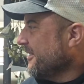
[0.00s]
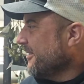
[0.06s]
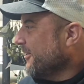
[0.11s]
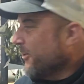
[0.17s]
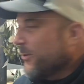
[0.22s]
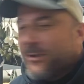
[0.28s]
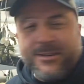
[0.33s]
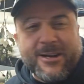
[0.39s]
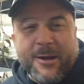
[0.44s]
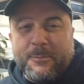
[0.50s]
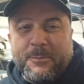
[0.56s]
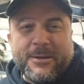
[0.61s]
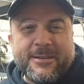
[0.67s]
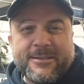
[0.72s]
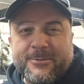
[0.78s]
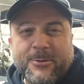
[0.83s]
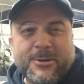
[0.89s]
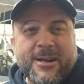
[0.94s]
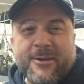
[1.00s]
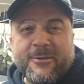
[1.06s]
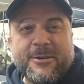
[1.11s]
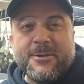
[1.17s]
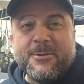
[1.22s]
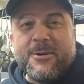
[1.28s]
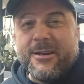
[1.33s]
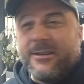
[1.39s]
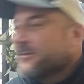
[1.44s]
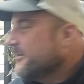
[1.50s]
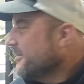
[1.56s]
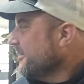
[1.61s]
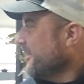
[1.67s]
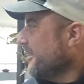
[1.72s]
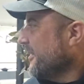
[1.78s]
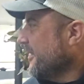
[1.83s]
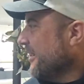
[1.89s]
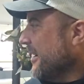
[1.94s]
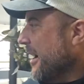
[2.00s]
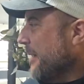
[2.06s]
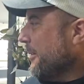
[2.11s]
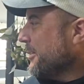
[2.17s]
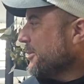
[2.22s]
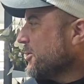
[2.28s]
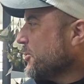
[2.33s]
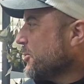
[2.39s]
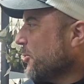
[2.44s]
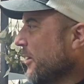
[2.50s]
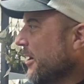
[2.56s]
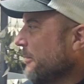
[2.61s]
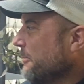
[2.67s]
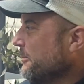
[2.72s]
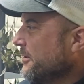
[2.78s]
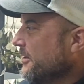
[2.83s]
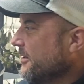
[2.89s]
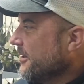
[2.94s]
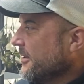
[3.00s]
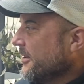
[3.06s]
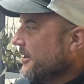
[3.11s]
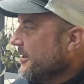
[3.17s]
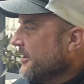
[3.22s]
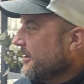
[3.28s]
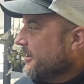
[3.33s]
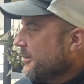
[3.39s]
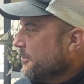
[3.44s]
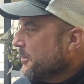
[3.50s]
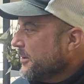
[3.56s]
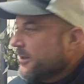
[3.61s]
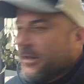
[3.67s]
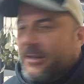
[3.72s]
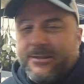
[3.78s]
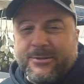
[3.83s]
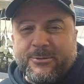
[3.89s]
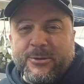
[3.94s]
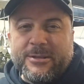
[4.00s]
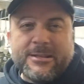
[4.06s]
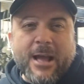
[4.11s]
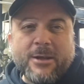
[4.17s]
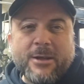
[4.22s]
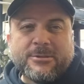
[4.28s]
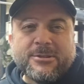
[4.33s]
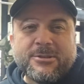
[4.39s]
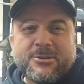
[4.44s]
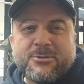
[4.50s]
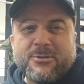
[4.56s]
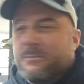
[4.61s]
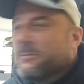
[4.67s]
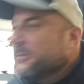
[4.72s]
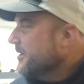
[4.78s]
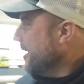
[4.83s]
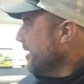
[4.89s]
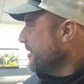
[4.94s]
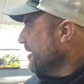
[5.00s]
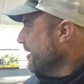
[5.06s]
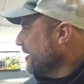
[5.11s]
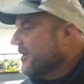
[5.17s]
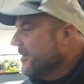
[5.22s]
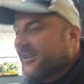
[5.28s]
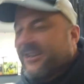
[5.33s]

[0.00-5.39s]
Or guppies, whatever you want. How about shrimp? Put like 3,000 shrimp in that thing.